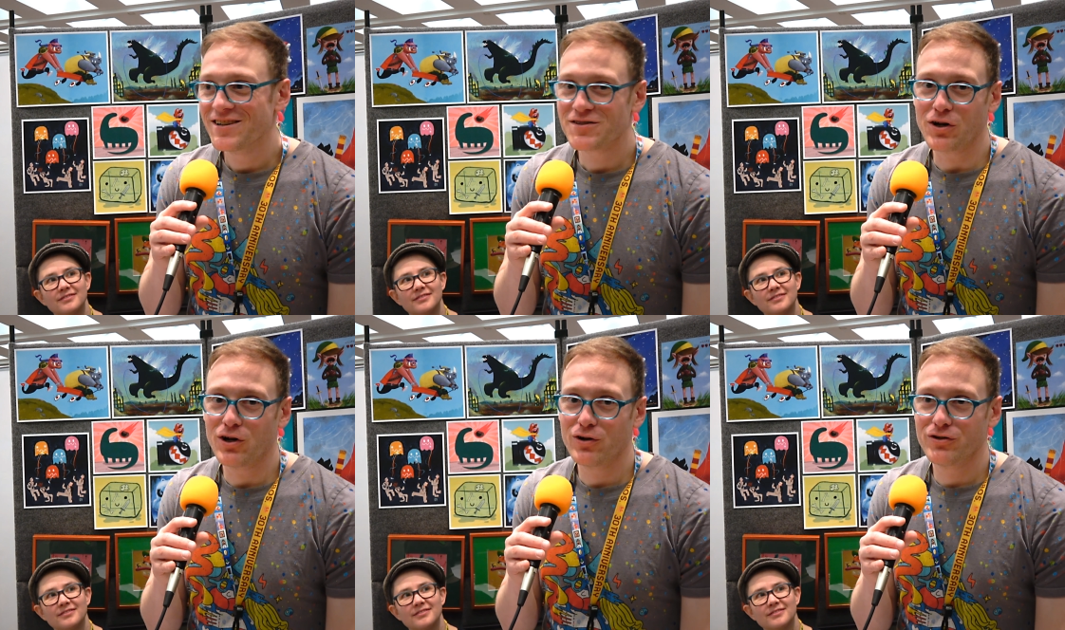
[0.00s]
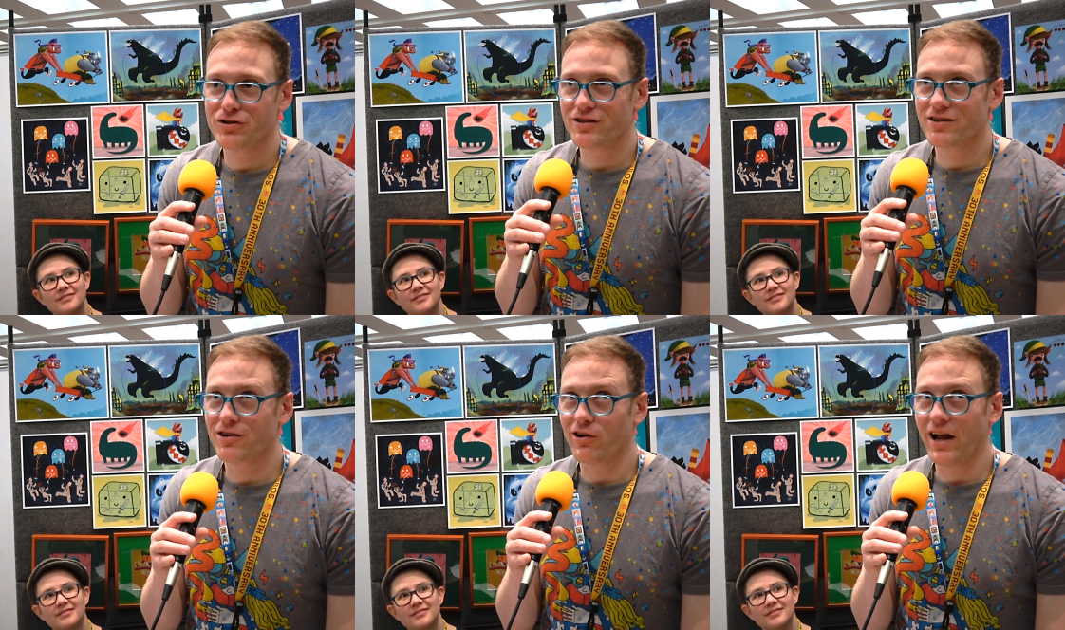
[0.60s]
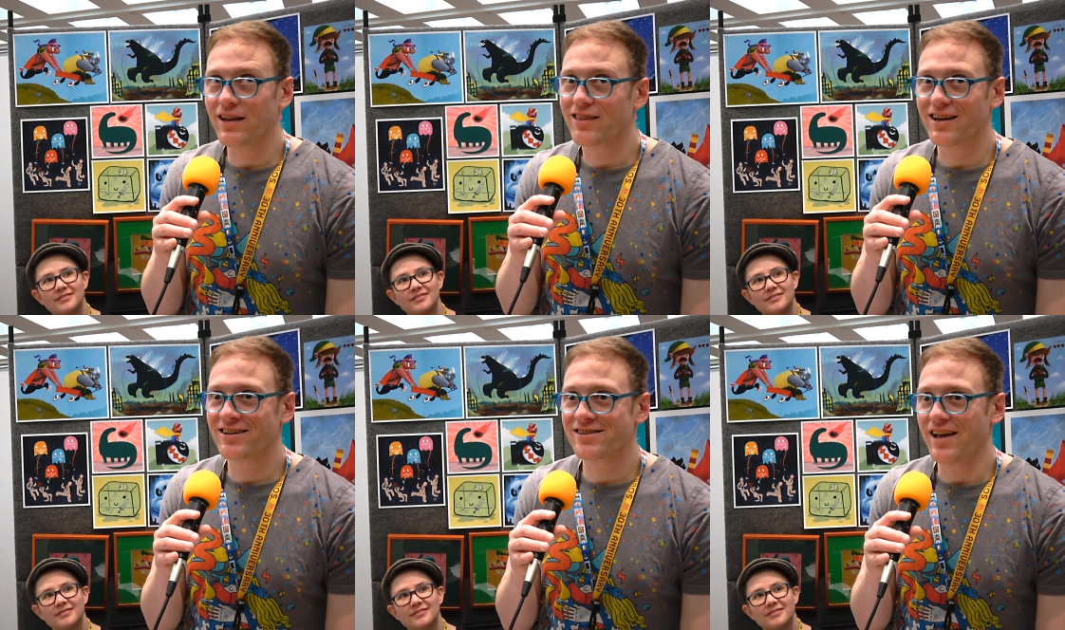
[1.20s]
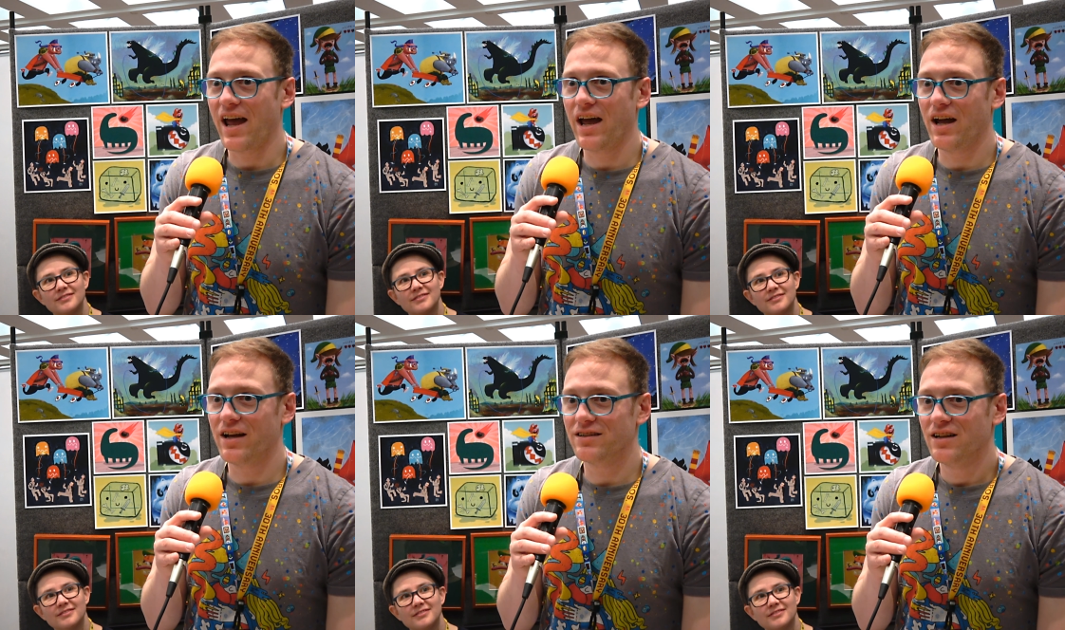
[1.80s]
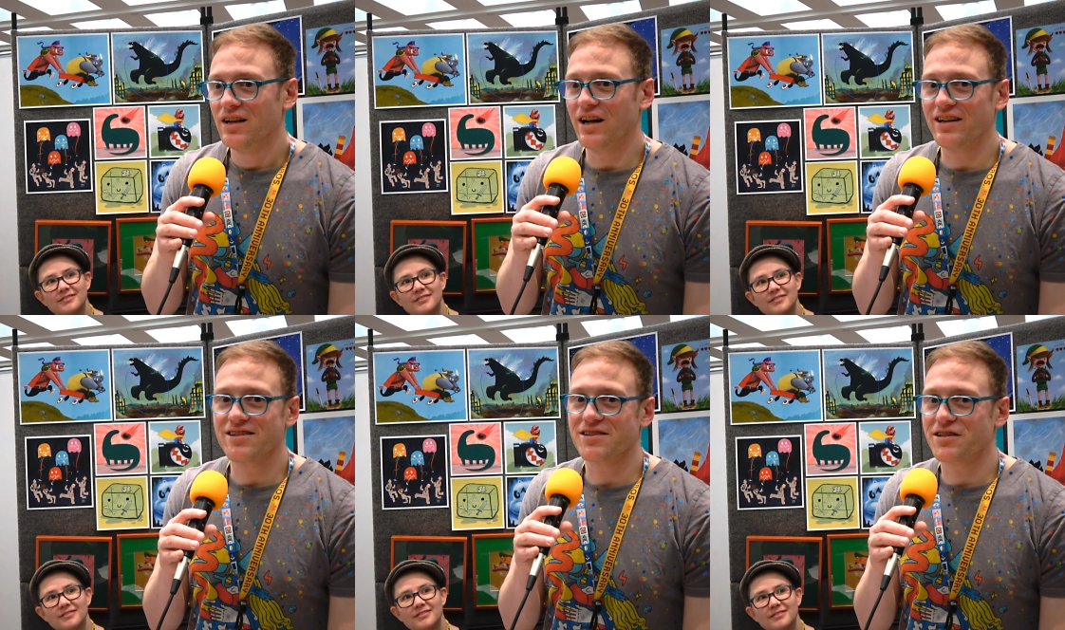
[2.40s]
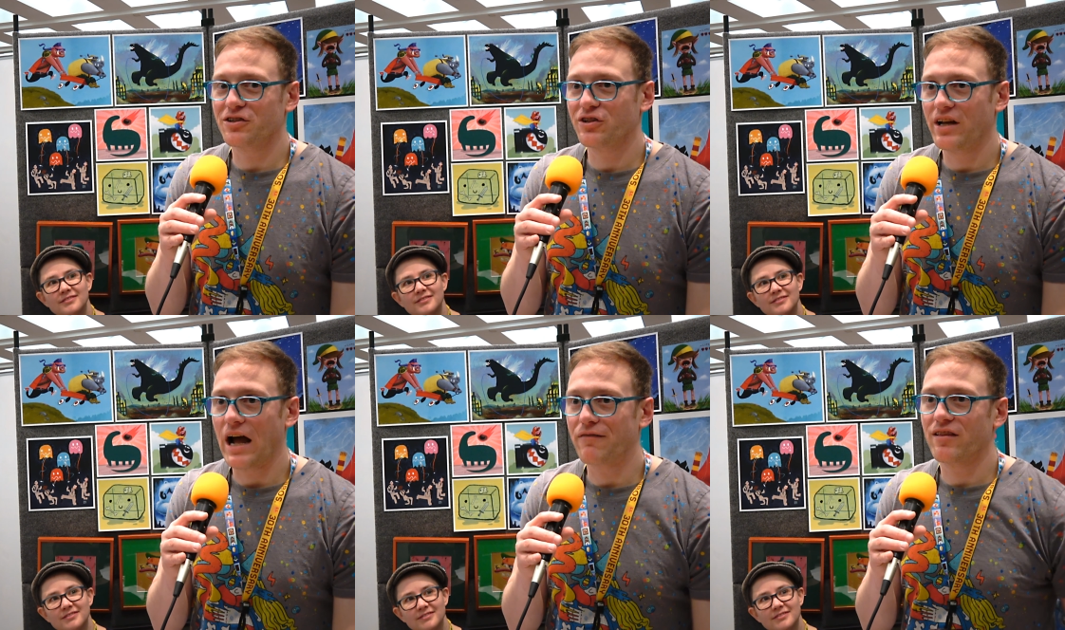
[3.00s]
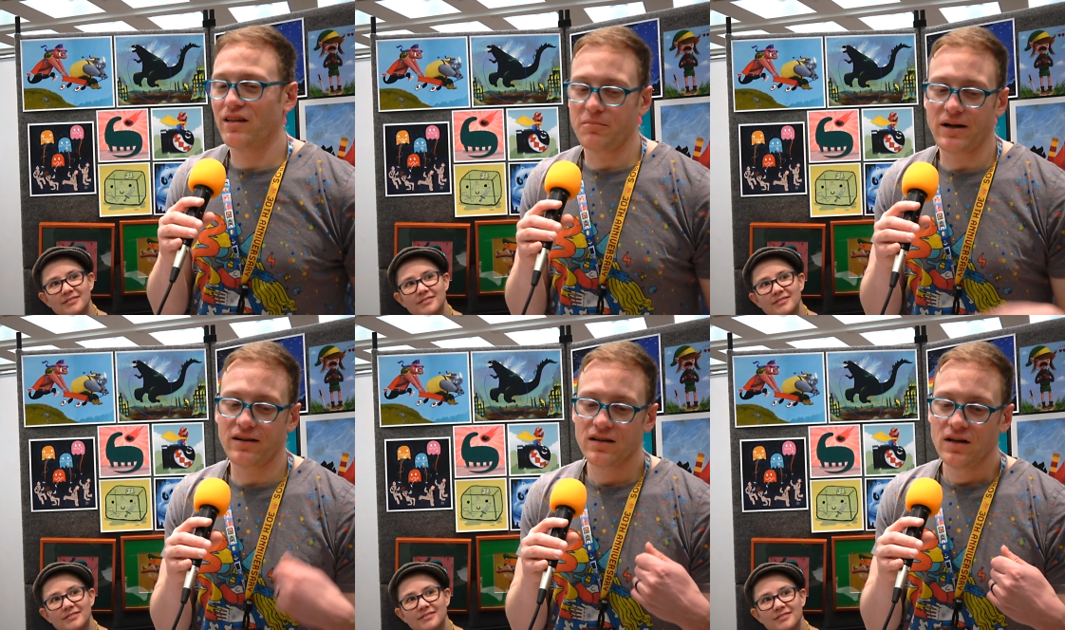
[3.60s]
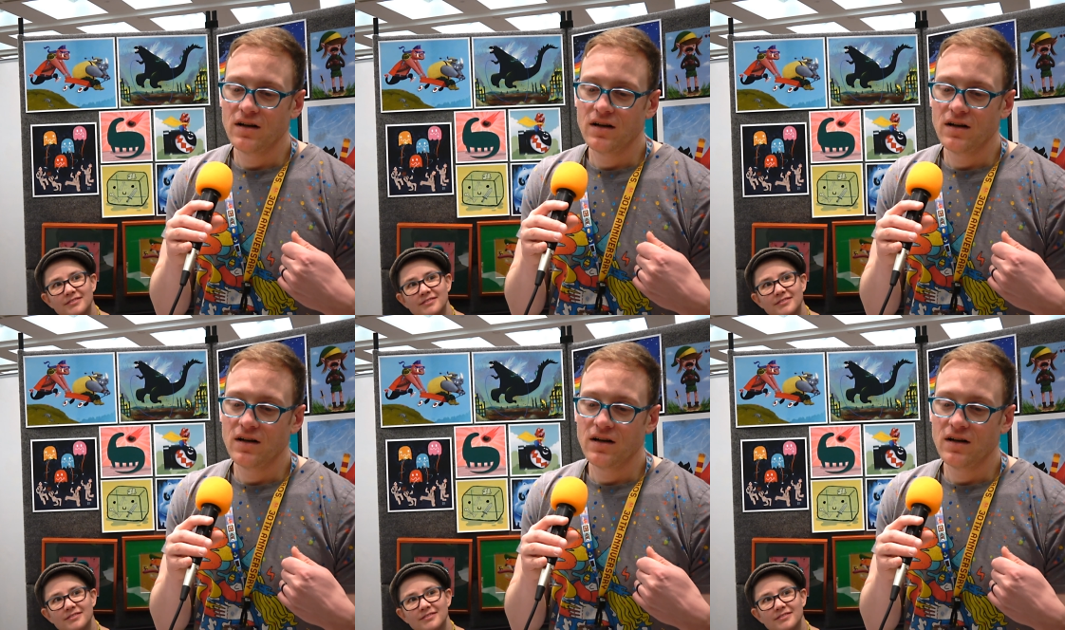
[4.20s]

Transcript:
Speaker 1: So you should create things and not necessarily have to think about.